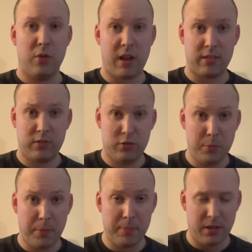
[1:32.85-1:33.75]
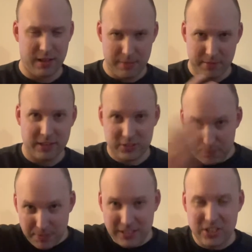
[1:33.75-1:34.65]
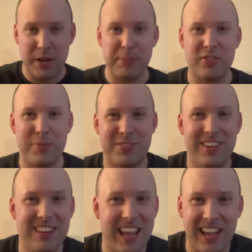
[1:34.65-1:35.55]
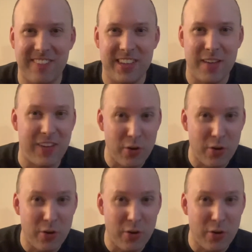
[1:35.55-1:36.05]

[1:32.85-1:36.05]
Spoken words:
we got the big championship Sunday coming up.